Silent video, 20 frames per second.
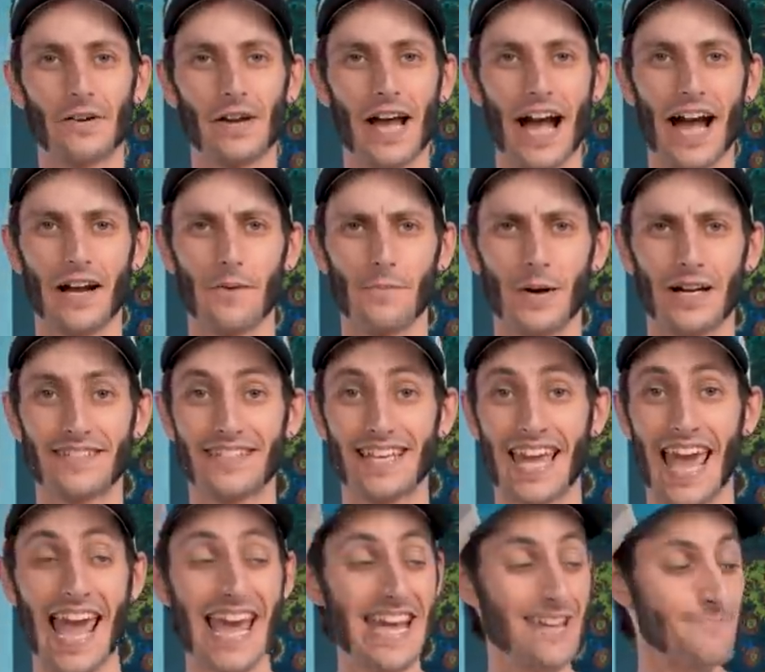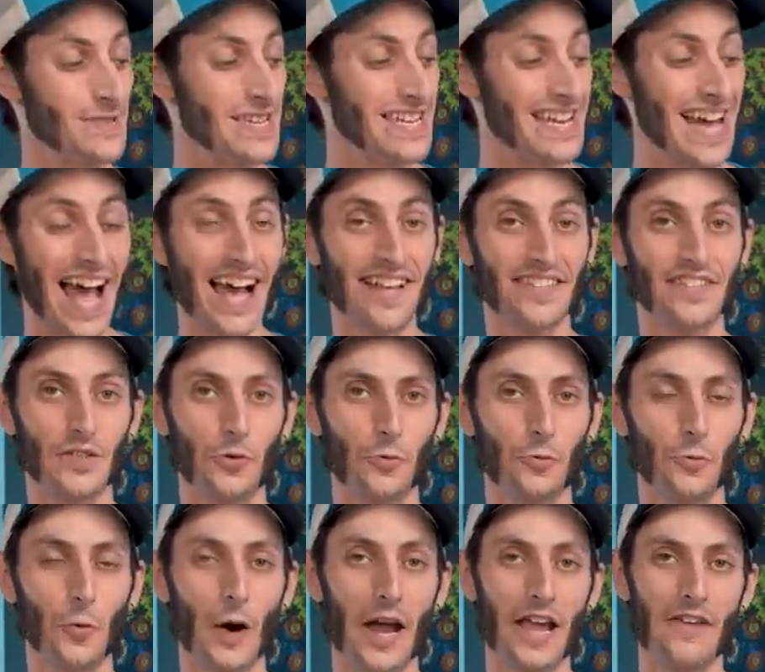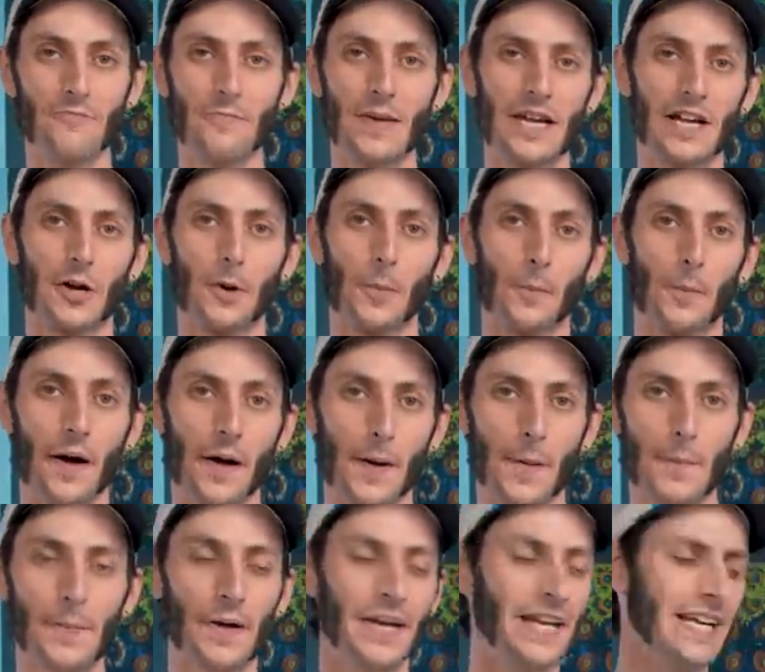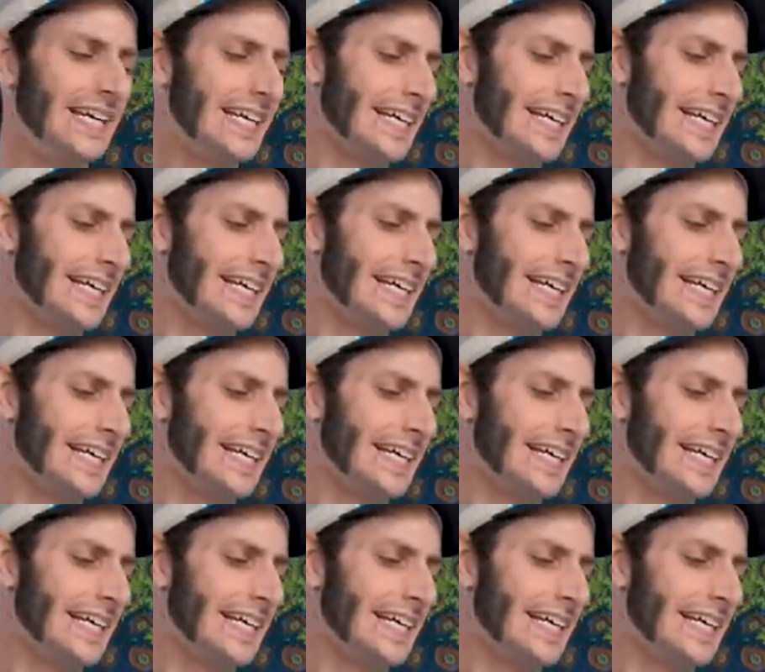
out Aqamai's K P S Wavemaker pump.